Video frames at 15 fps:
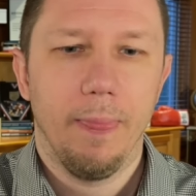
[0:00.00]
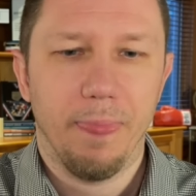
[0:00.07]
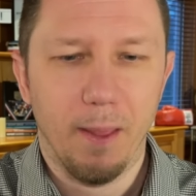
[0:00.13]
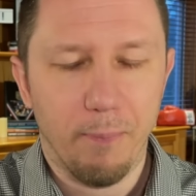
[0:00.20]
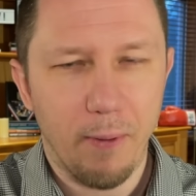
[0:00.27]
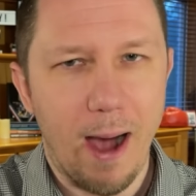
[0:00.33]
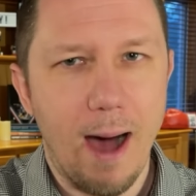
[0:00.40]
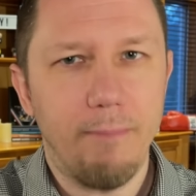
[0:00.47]

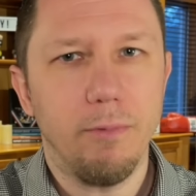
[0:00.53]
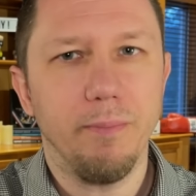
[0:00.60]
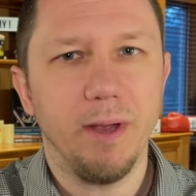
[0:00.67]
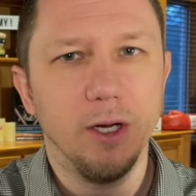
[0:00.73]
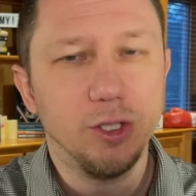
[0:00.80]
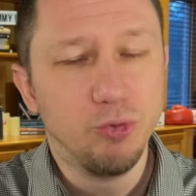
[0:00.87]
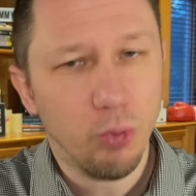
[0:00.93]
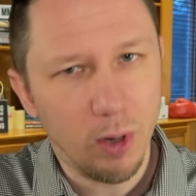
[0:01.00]
the problem
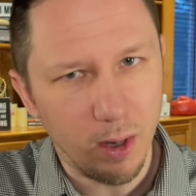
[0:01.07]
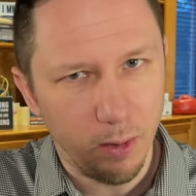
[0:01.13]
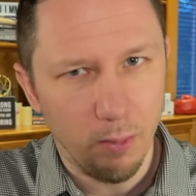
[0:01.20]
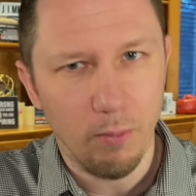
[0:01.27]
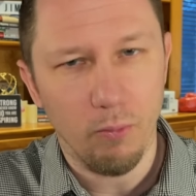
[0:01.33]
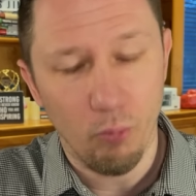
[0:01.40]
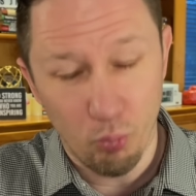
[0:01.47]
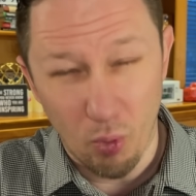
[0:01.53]
here is
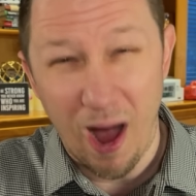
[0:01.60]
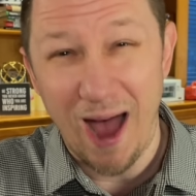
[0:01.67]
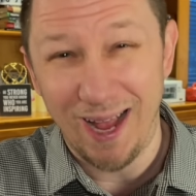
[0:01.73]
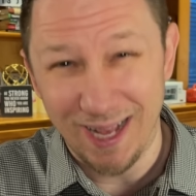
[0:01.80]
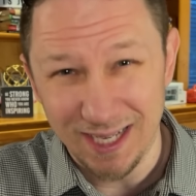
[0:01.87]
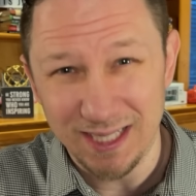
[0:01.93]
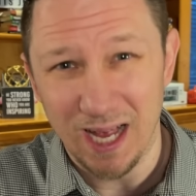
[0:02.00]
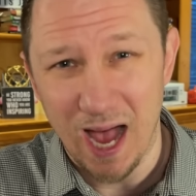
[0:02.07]

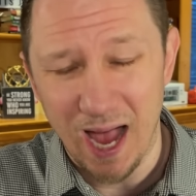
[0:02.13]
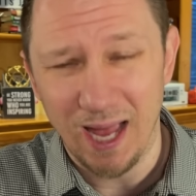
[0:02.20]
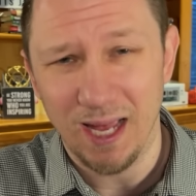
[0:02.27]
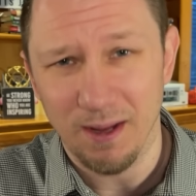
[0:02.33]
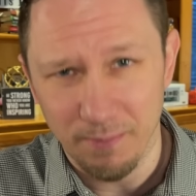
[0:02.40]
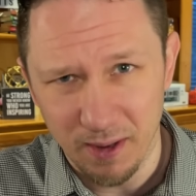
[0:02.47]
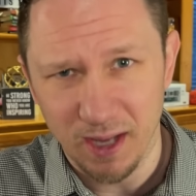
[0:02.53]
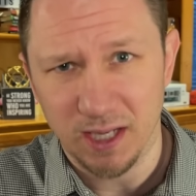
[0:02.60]

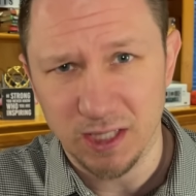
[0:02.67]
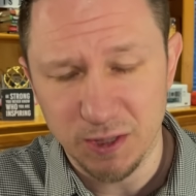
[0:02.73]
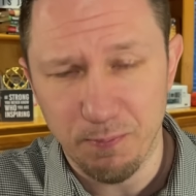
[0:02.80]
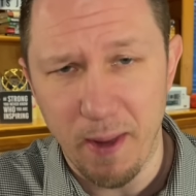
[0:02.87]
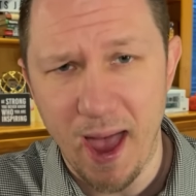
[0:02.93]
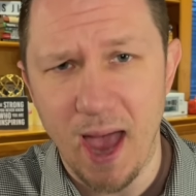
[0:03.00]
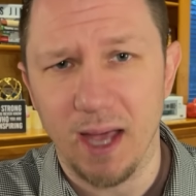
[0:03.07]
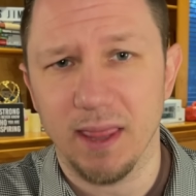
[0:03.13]
I
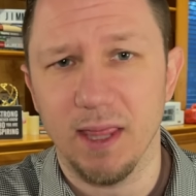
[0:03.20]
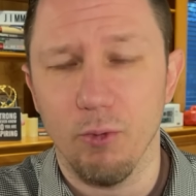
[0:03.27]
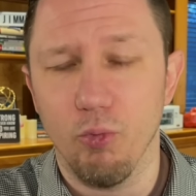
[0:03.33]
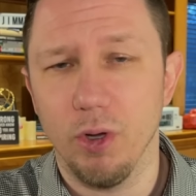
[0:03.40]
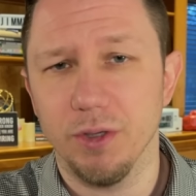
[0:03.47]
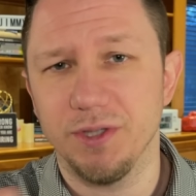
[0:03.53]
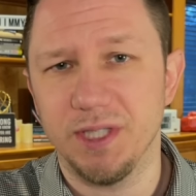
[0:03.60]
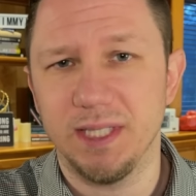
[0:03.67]
expect that
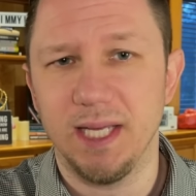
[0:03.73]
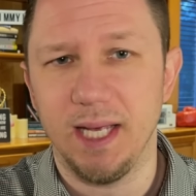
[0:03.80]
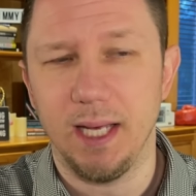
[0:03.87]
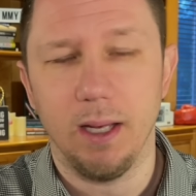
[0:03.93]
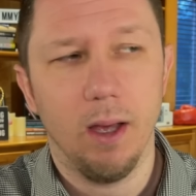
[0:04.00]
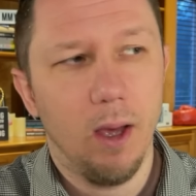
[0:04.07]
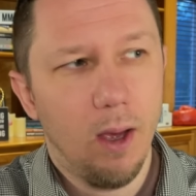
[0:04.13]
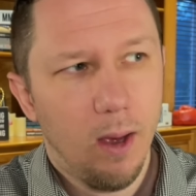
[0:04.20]
we'll
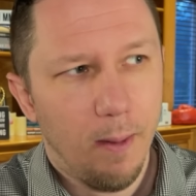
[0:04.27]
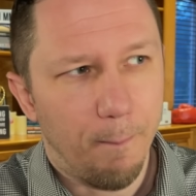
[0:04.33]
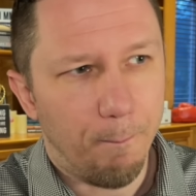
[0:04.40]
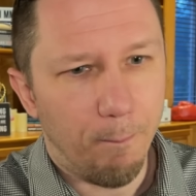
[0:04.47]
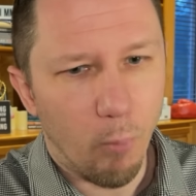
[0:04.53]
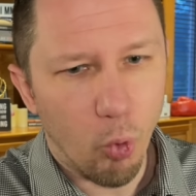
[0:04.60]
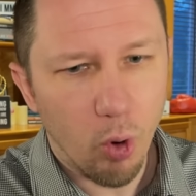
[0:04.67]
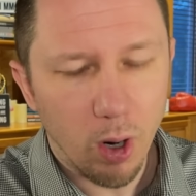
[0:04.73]
see
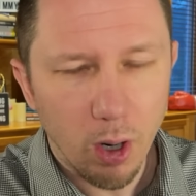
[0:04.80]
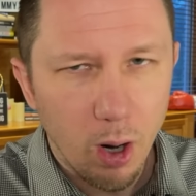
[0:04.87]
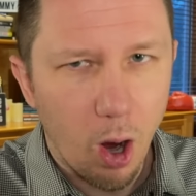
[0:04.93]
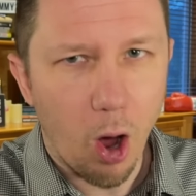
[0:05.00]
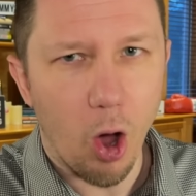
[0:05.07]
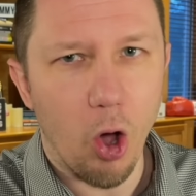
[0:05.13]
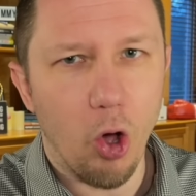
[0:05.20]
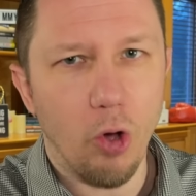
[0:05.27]
more
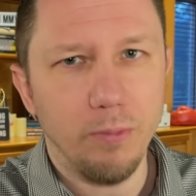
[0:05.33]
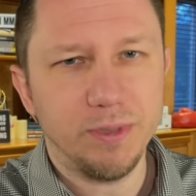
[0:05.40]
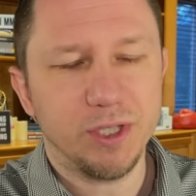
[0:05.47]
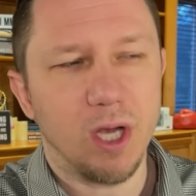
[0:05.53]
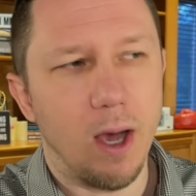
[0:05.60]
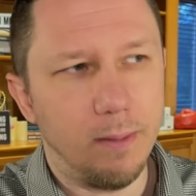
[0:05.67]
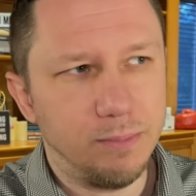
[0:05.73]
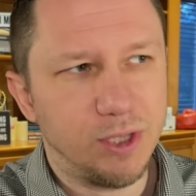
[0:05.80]
homes
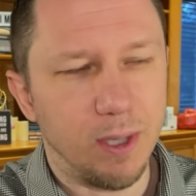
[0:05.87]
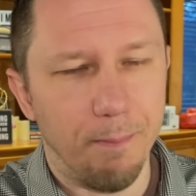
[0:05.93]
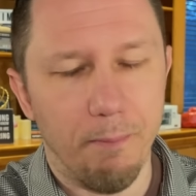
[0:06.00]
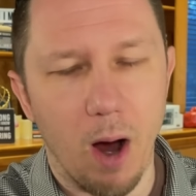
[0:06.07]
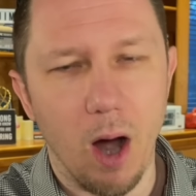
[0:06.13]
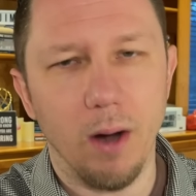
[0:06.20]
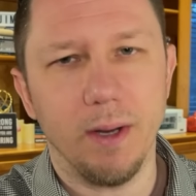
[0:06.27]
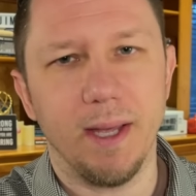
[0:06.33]
come to
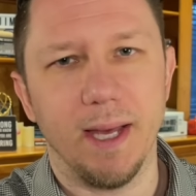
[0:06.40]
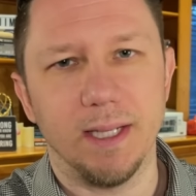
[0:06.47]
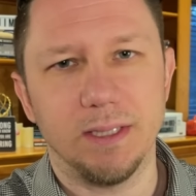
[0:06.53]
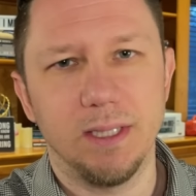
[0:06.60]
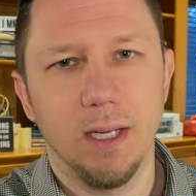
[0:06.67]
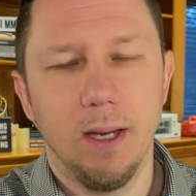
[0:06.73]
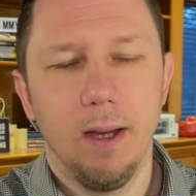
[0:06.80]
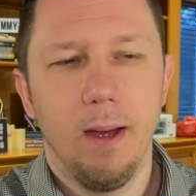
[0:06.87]

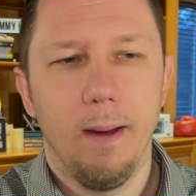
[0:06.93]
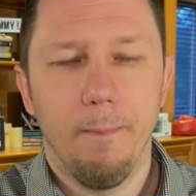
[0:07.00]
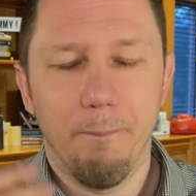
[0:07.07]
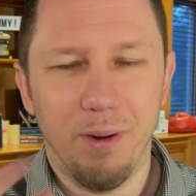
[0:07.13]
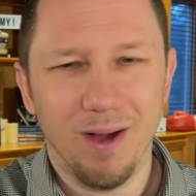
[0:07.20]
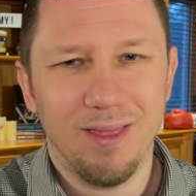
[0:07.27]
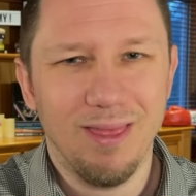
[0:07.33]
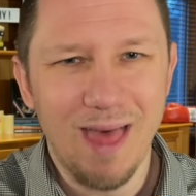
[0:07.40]
market,
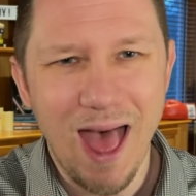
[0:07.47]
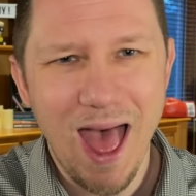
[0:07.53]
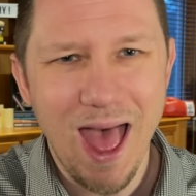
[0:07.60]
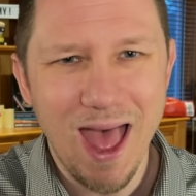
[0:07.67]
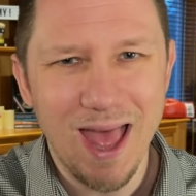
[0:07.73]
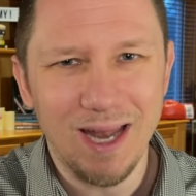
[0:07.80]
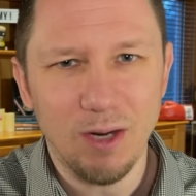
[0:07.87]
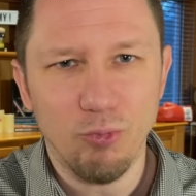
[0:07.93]
but
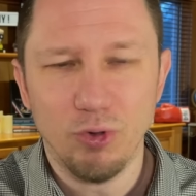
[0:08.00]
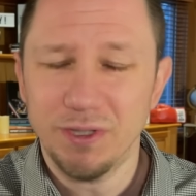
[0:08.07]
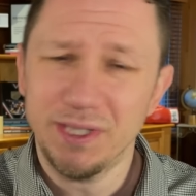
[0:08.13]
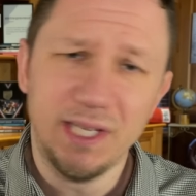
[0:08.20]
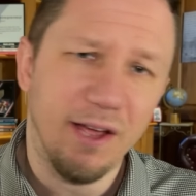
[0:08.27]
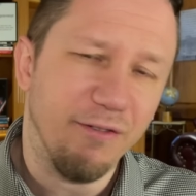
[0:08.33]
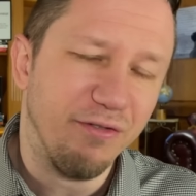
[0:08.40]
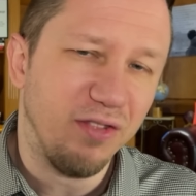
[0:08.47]
then we'll
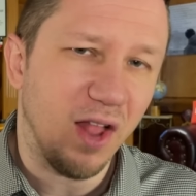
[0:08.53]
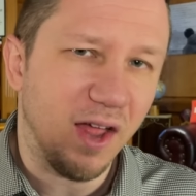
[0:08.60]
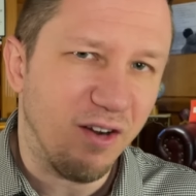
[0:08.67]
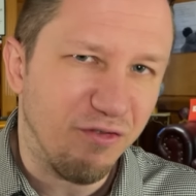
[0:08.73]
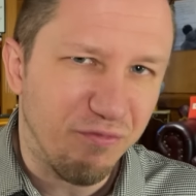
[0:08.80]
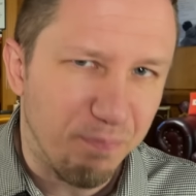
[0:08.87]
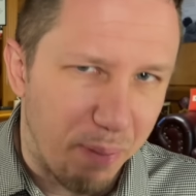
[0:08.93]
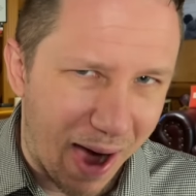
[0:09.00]
see a flood
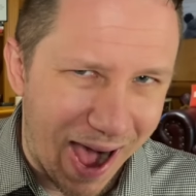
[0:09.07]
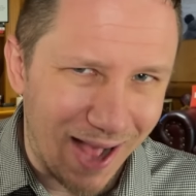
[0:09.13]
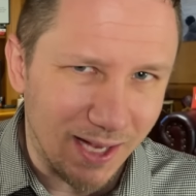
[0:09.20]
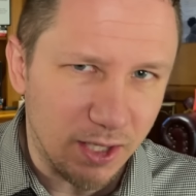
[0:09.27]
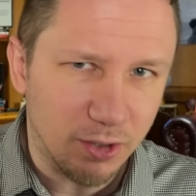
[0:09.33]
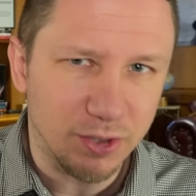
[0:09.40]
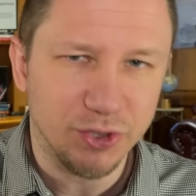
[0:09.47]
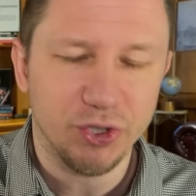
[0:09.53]
of
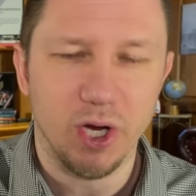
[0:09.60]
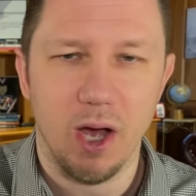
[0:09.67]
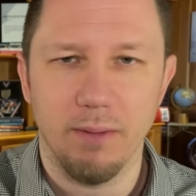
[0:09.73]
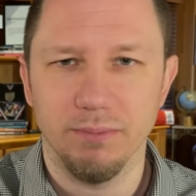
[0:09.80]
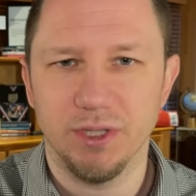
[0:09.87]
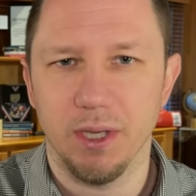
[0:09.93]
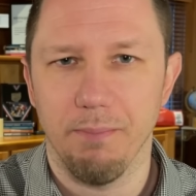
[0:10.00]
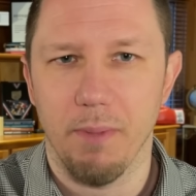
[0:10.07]
buyers
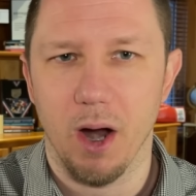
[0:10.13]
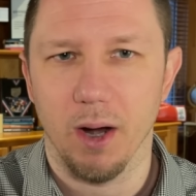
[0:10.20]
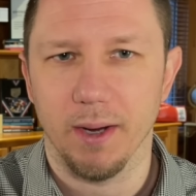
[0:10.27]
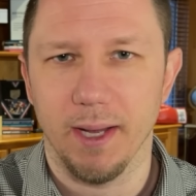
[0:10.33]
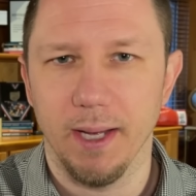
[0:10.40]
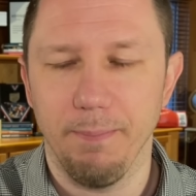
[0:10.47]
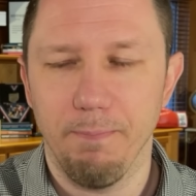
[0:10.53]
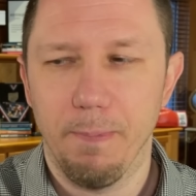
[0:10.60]
come to
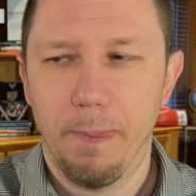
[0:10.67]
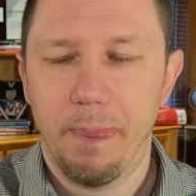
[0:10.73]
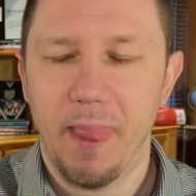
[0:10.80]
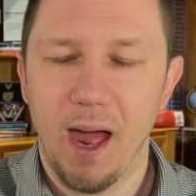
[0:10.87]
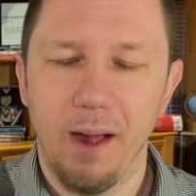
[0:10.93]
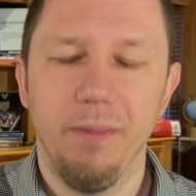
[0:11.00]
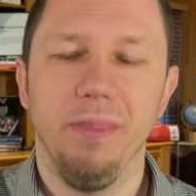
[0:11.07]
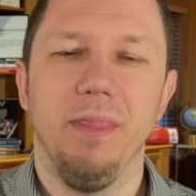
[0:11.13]
market,
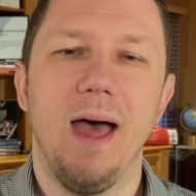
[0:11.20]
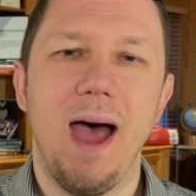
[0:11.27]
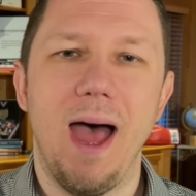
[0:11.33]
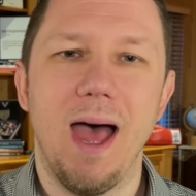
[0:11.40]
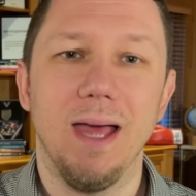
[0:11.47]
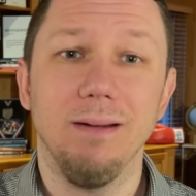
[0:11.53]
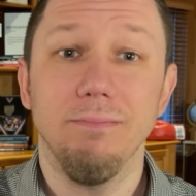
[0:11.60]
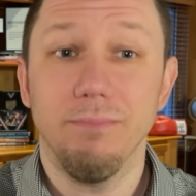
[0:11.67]
and
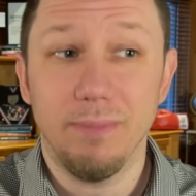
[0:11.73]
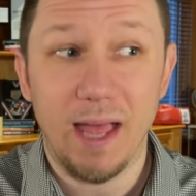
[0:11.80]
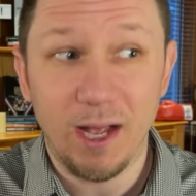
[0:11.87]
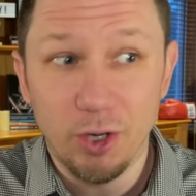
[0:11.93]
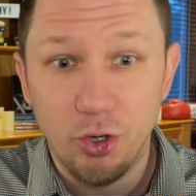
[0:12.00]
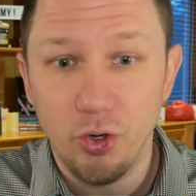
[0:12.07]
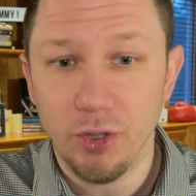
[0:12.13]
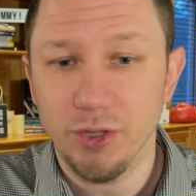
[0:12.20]
then
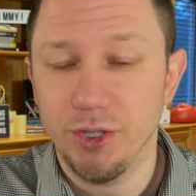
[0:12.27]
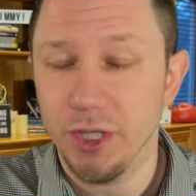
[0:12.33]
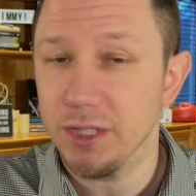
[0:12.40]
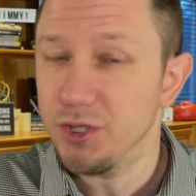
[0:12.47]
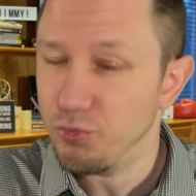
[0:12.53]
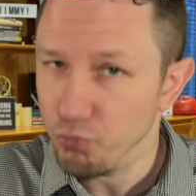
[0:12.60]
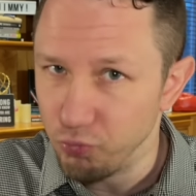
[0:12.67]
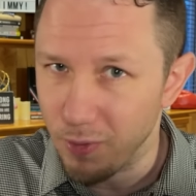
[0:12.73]
that could
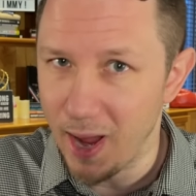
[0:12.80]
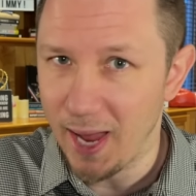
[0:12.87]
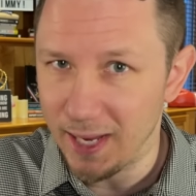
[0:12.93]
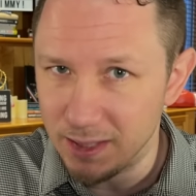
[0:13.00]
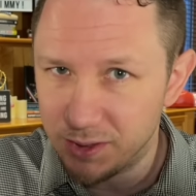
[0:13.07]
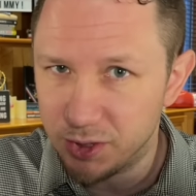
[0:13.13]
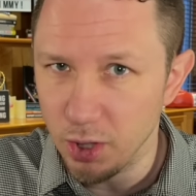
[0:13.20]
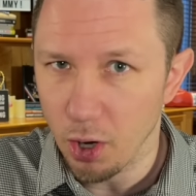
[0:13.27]
just
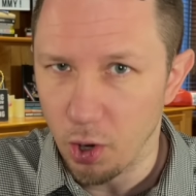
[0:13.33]
raise the